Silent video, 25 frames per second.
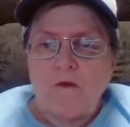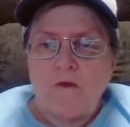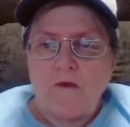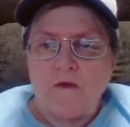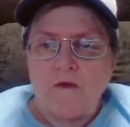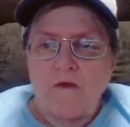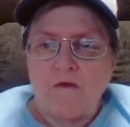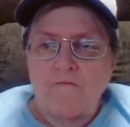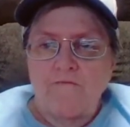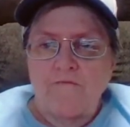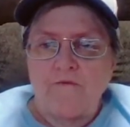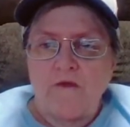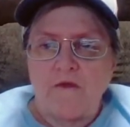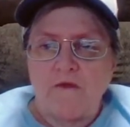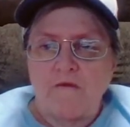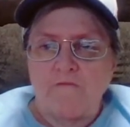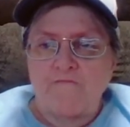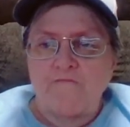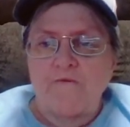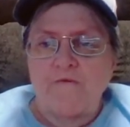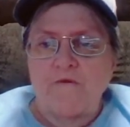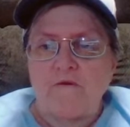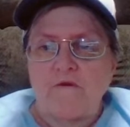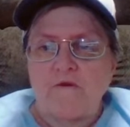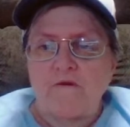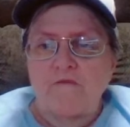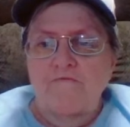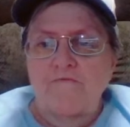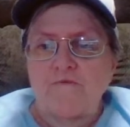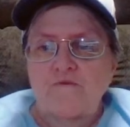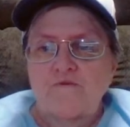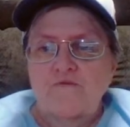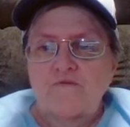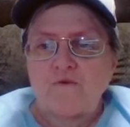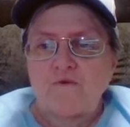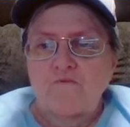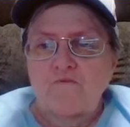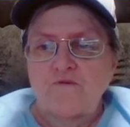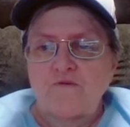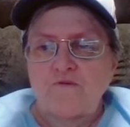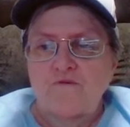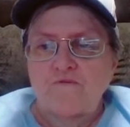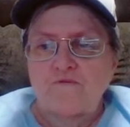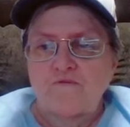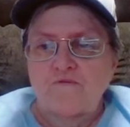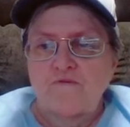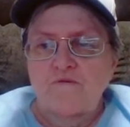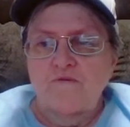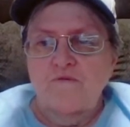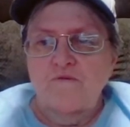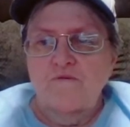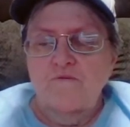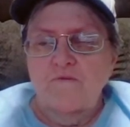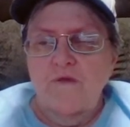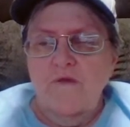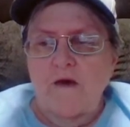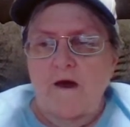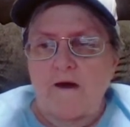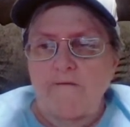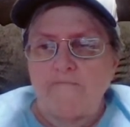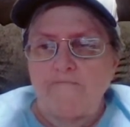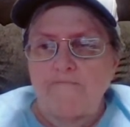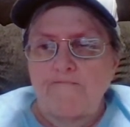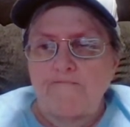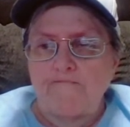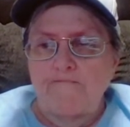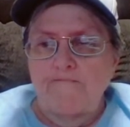If you so choose to do that